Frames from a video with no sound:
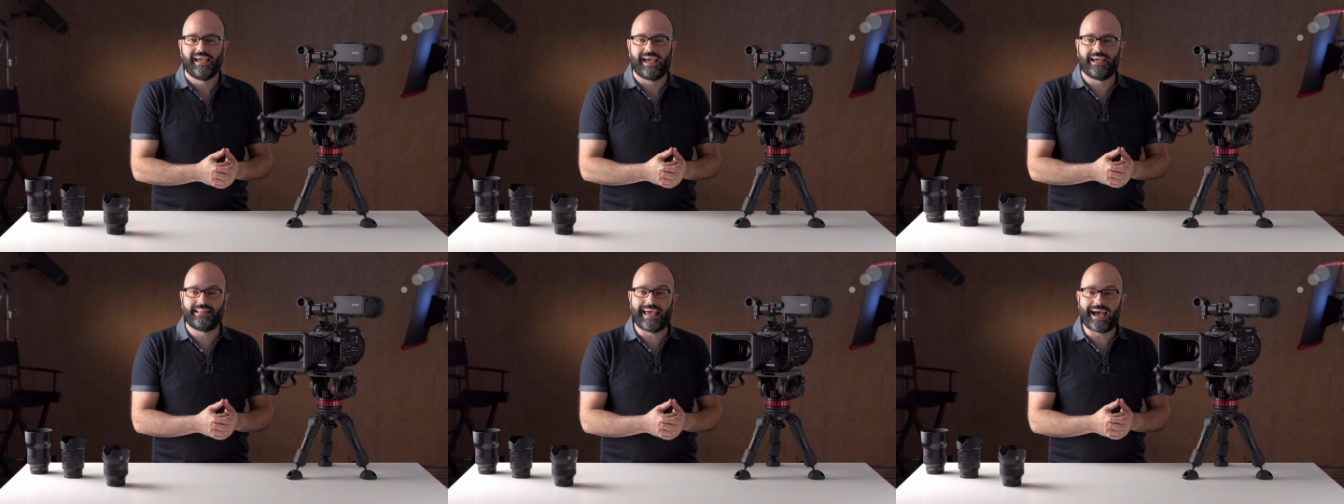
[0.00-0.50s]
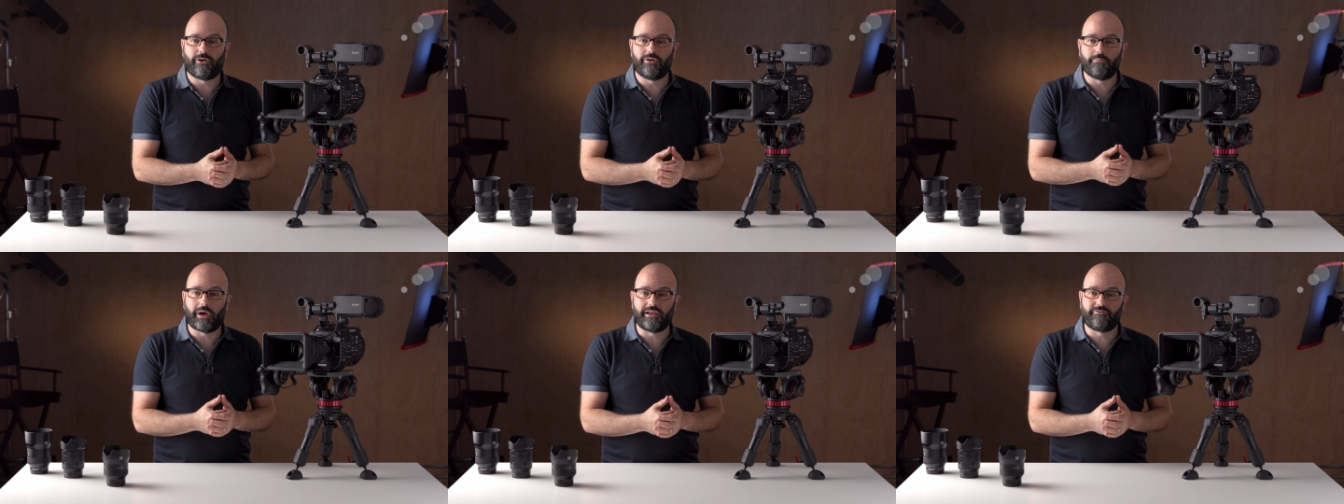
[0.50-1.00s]
and how
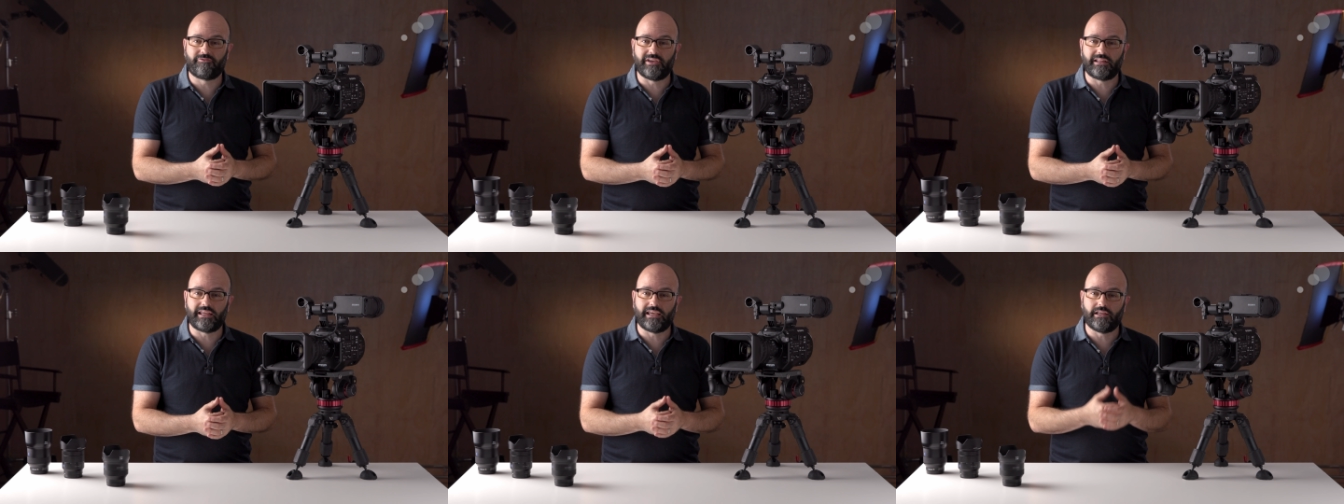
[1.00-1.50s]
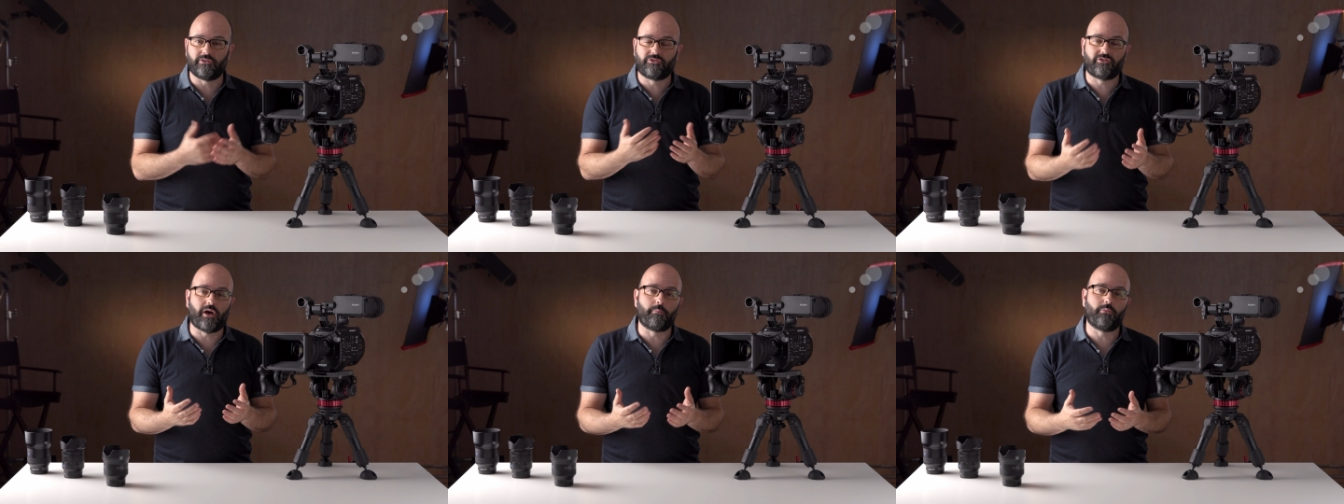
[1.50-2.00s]
it might fit in
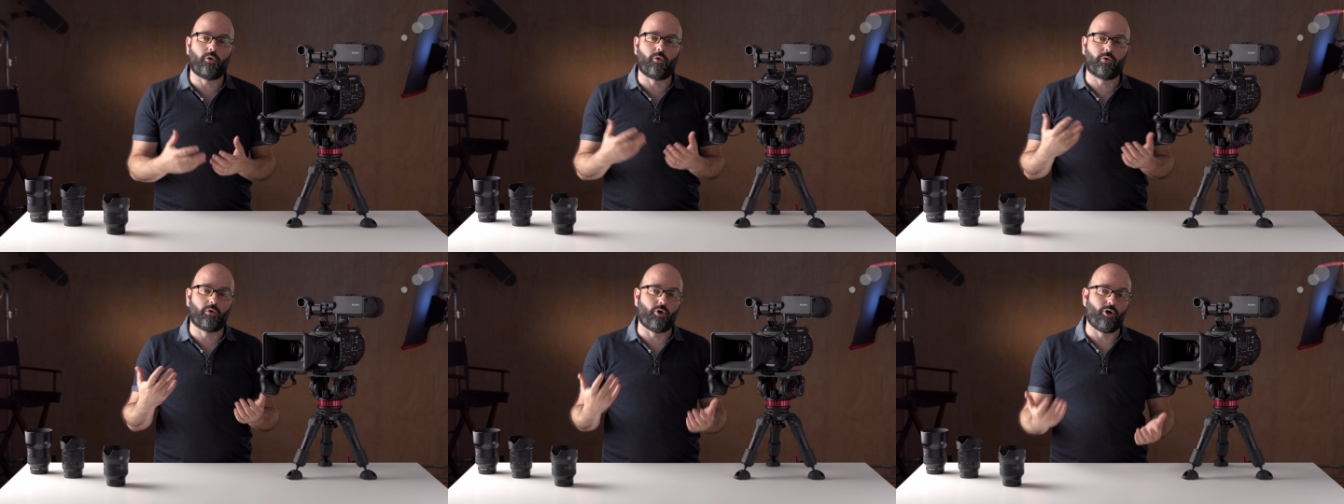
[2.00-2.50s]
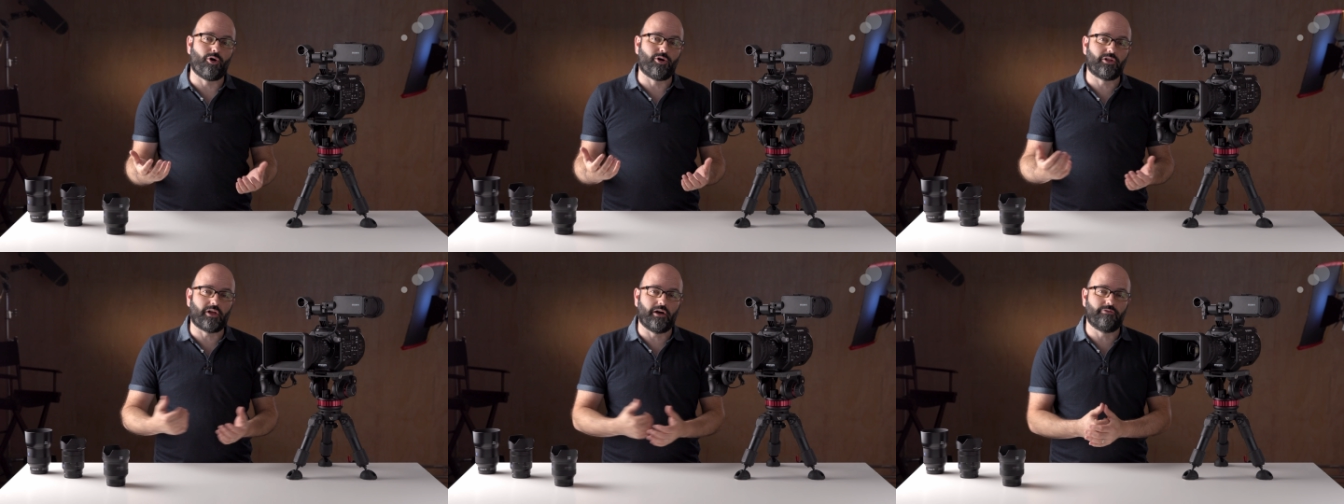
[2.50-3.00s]
some or
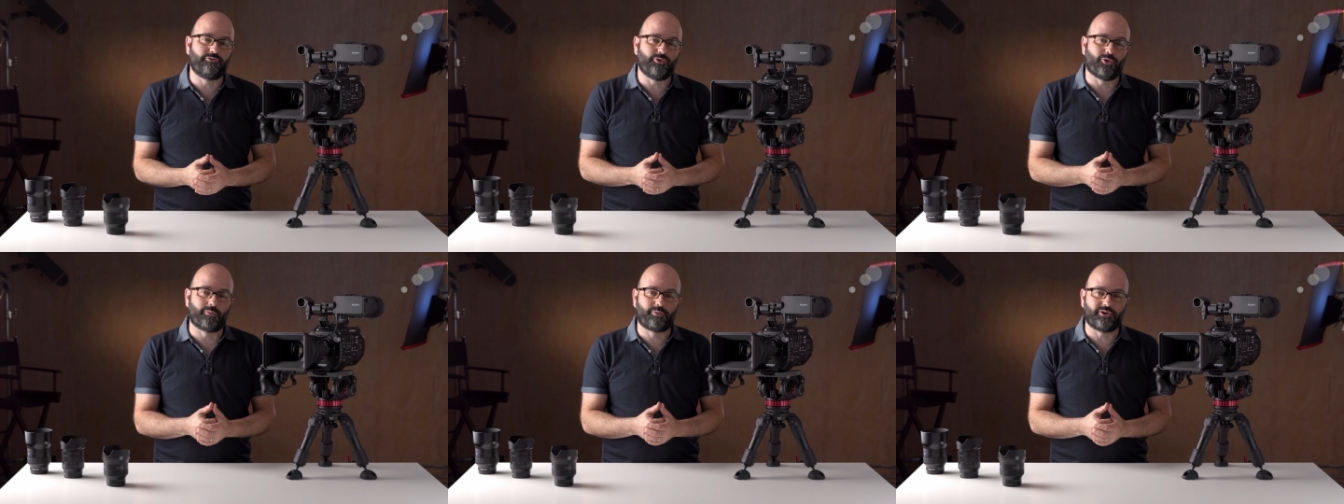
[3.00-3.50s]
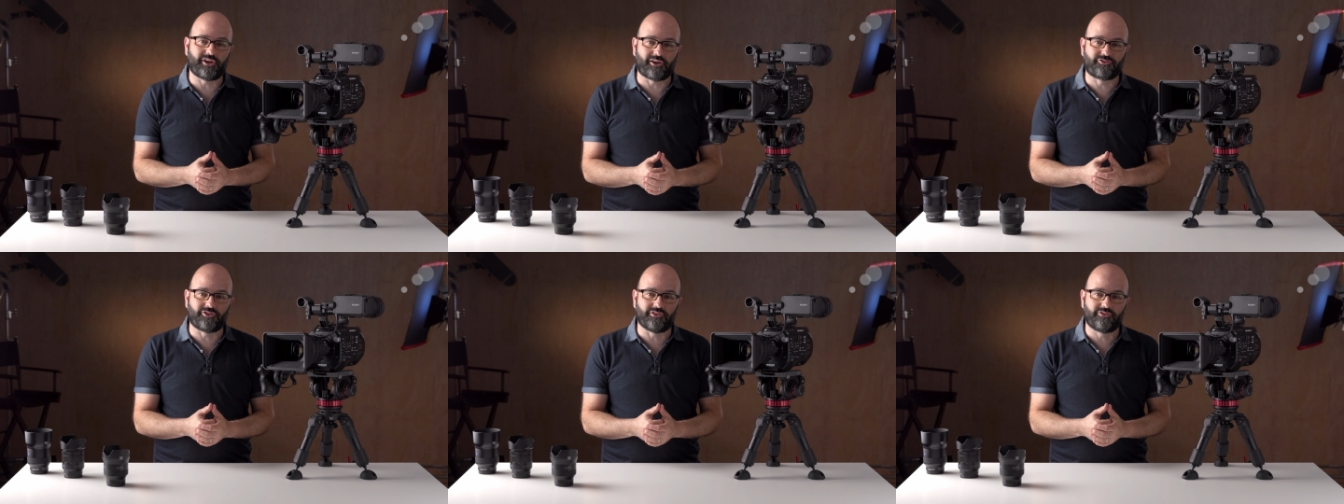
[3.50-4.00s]
all of your
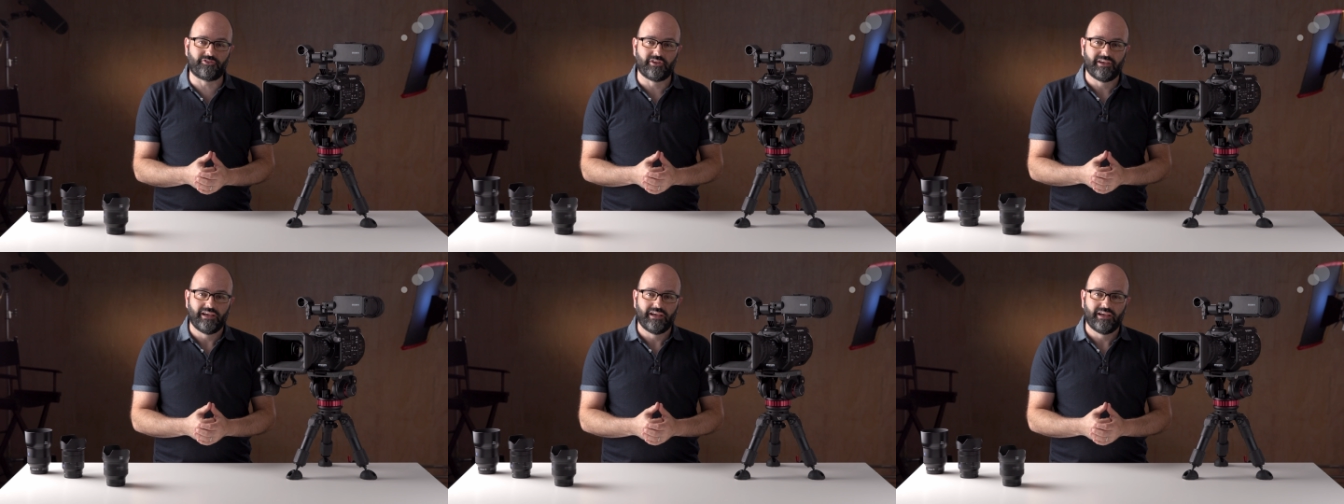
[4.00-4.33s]
productions.